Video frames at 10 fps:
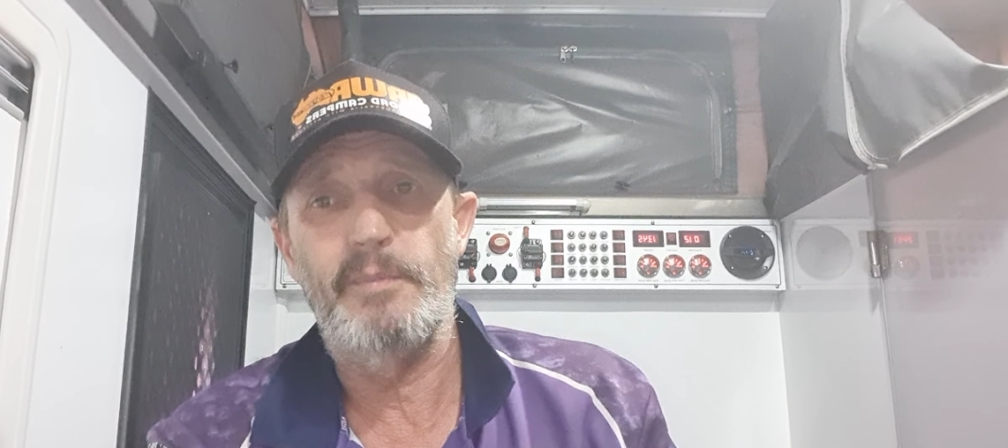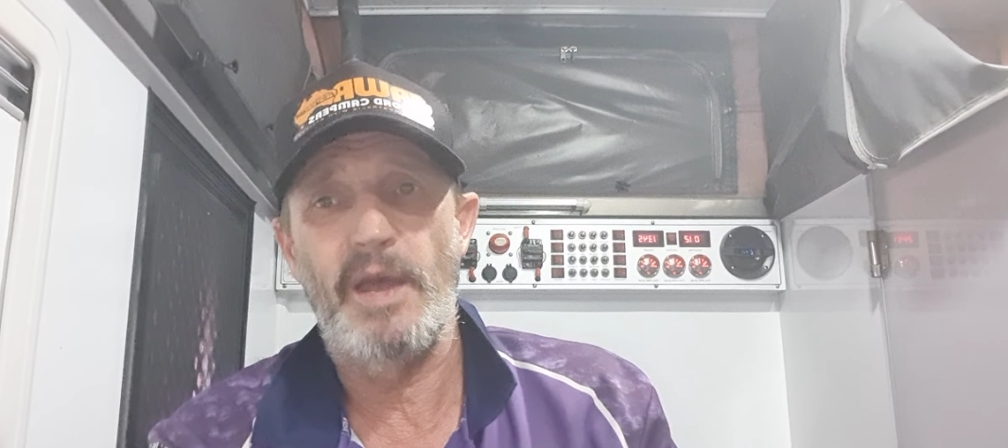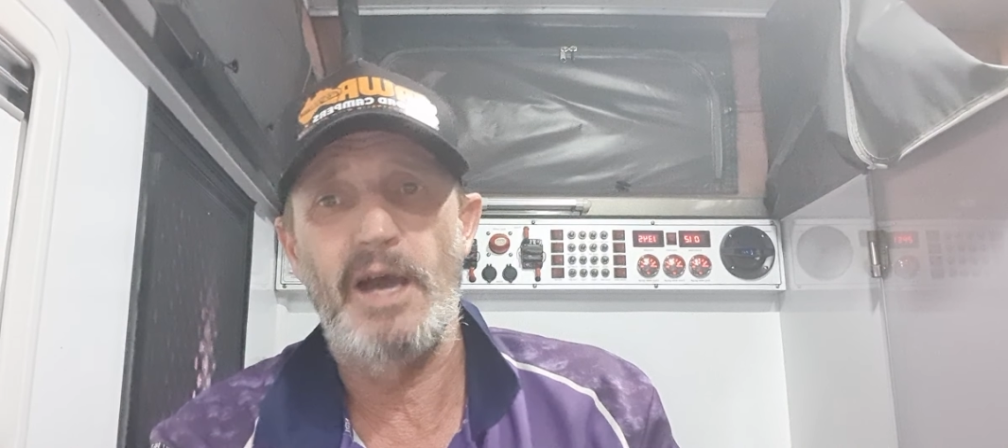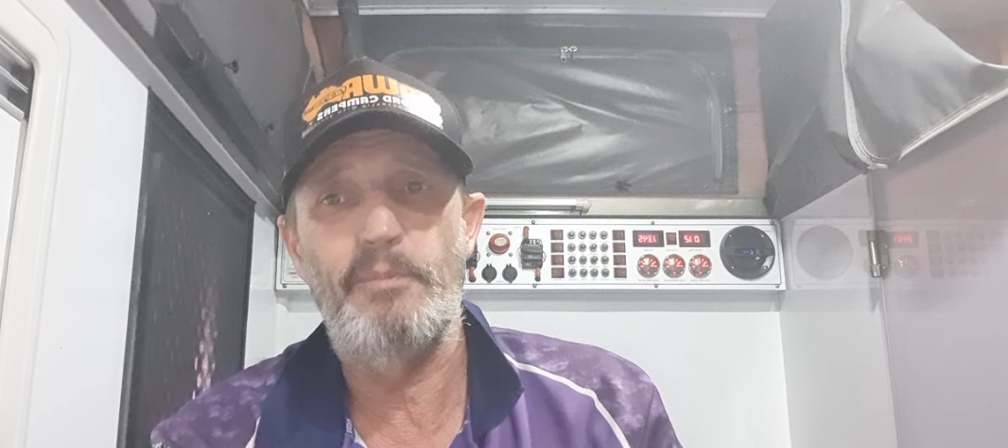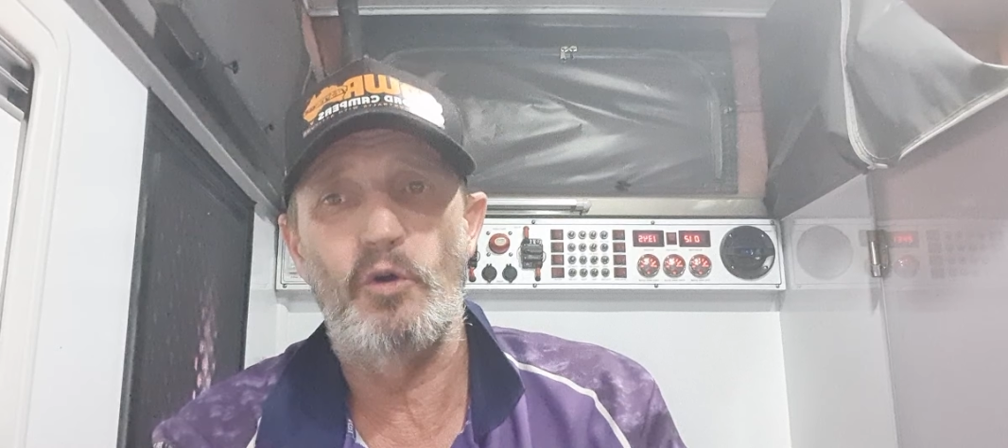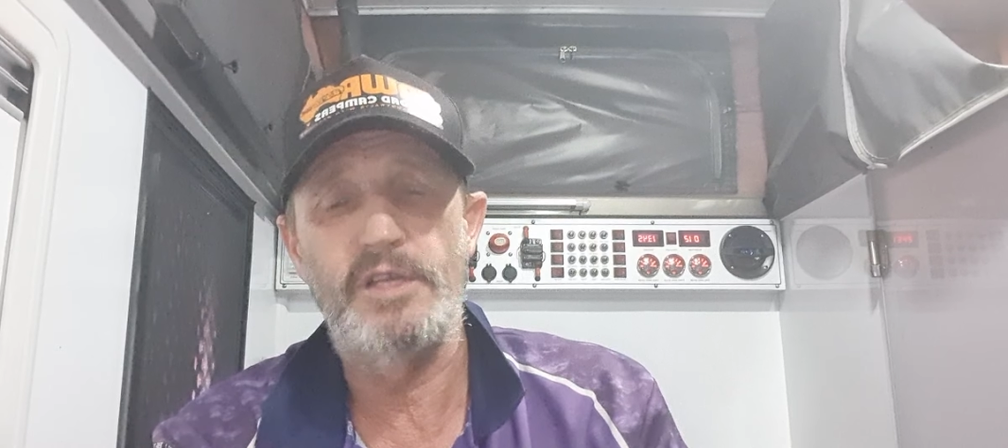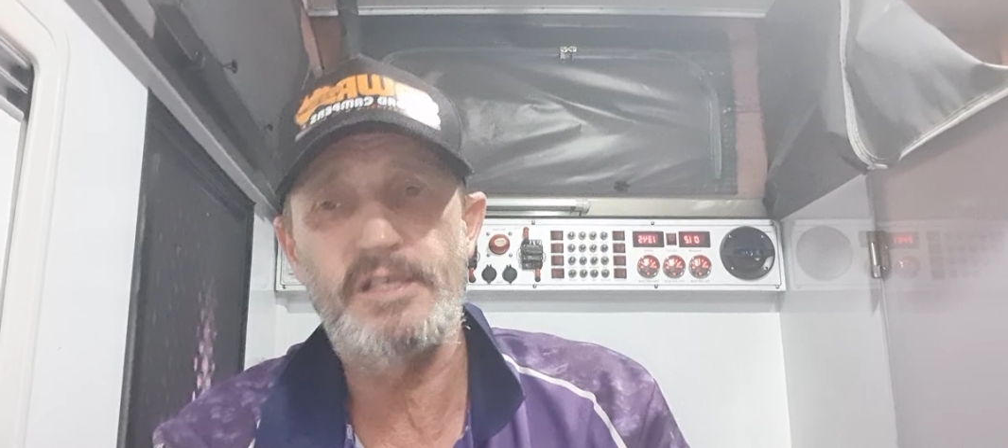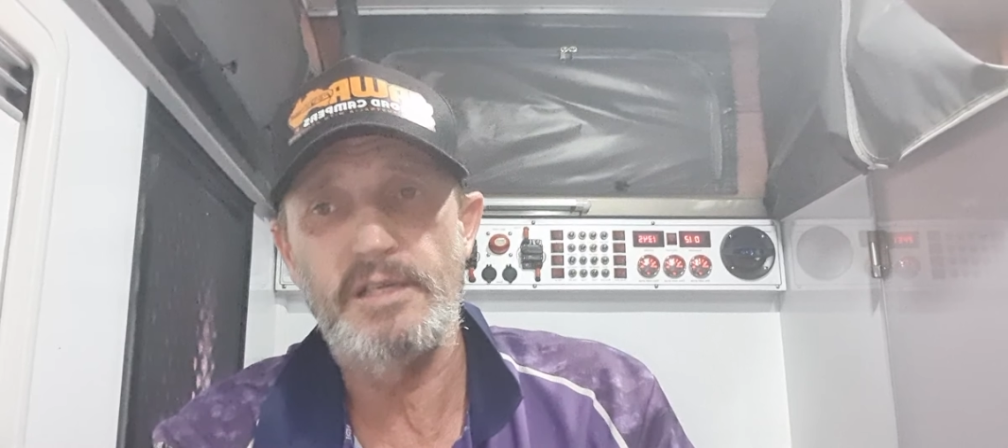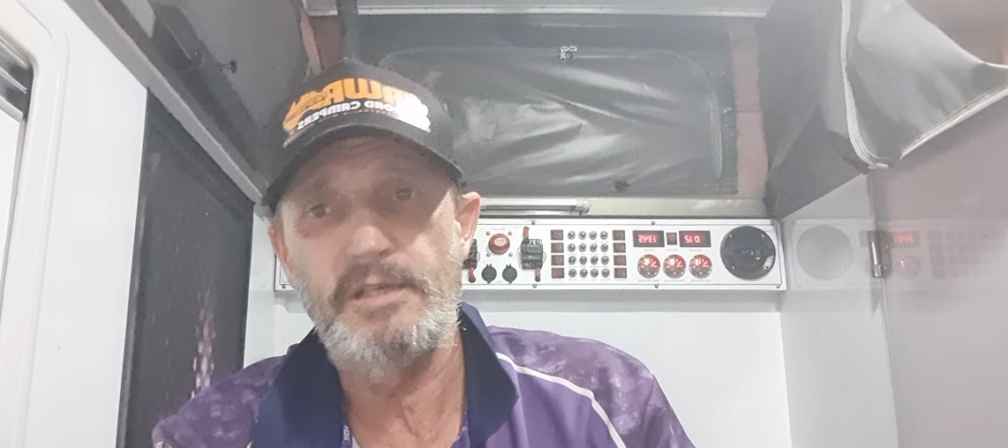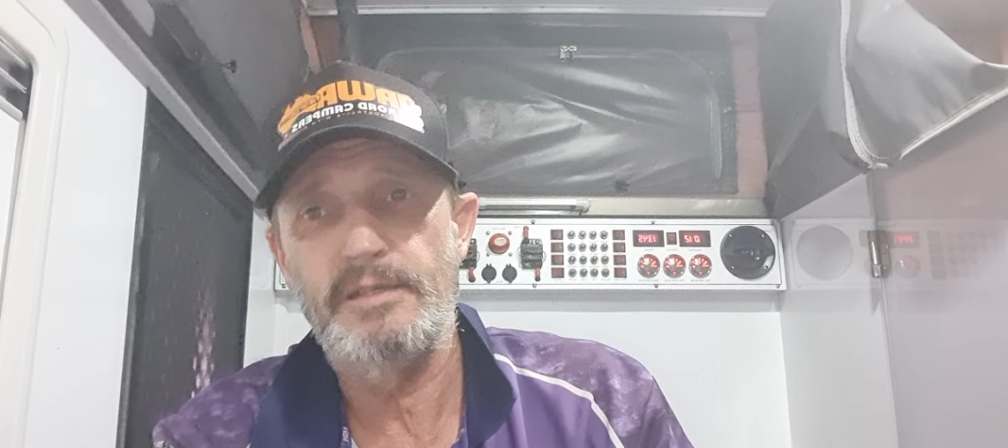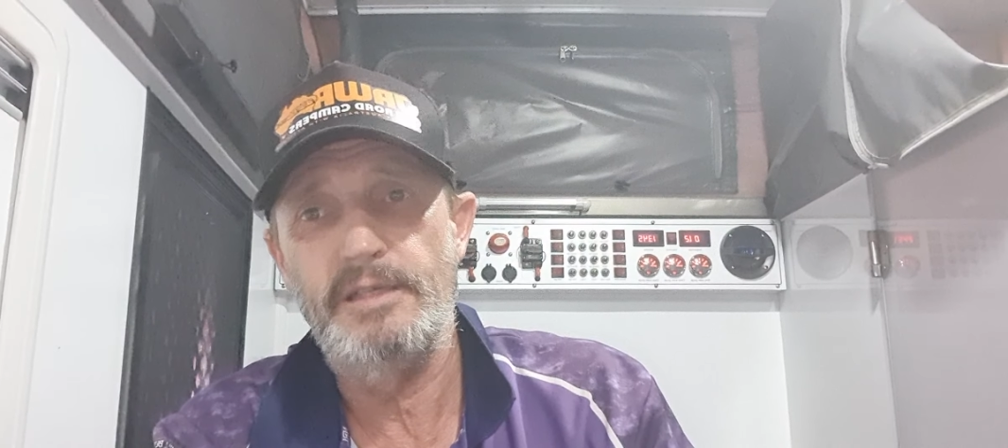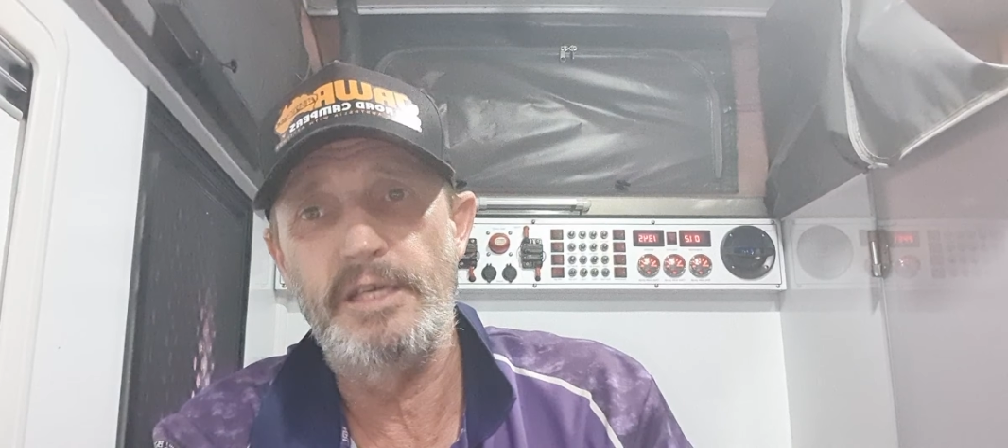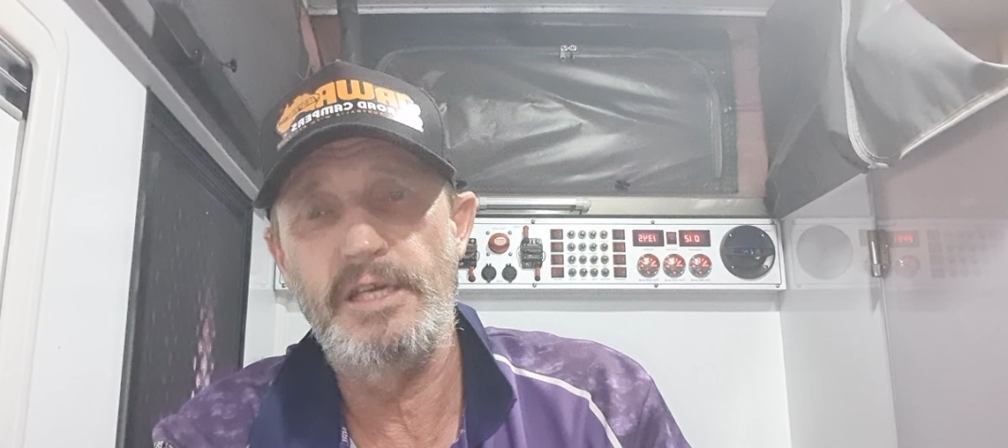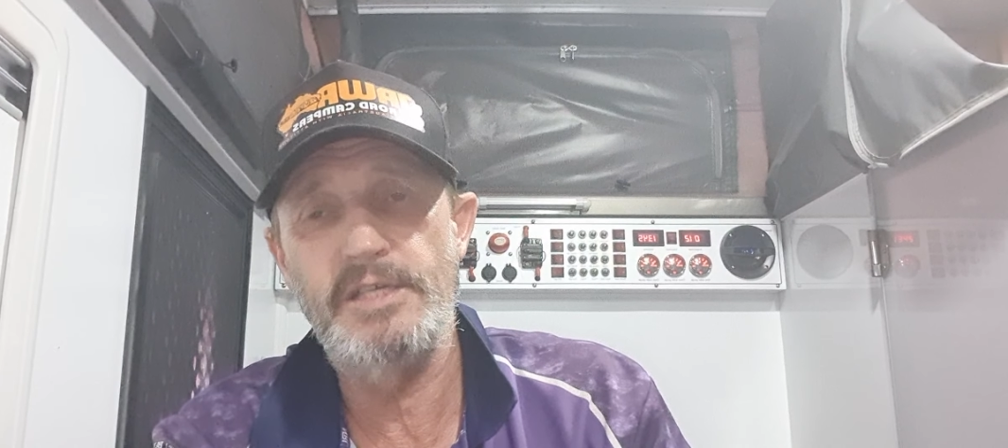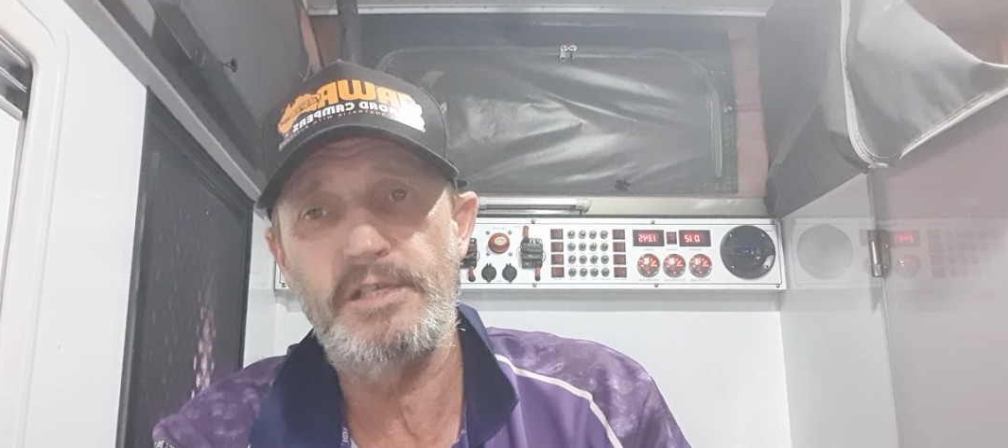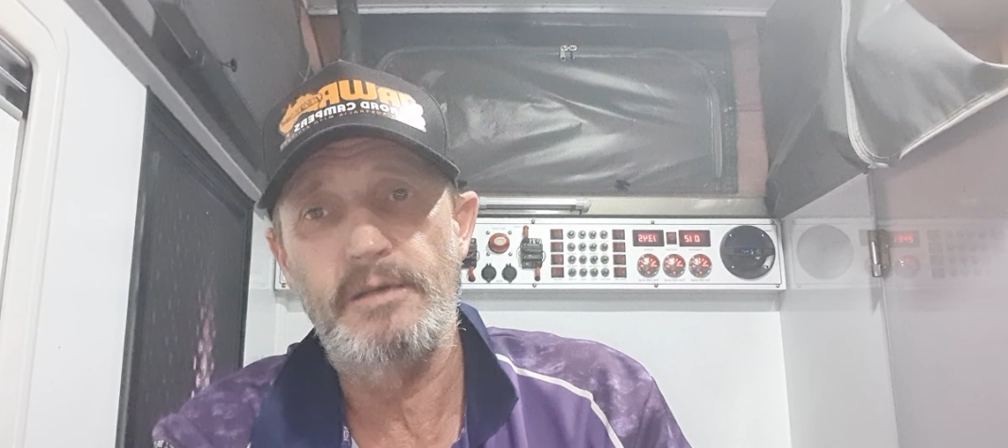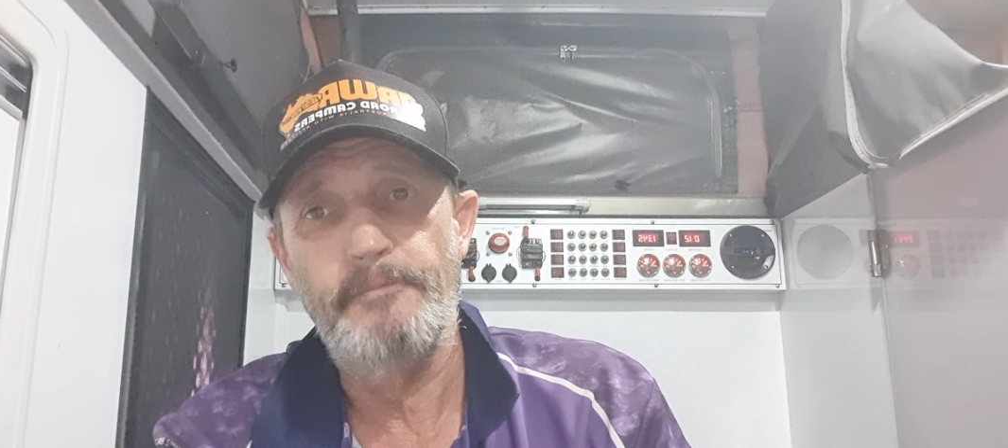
PowerPoints, is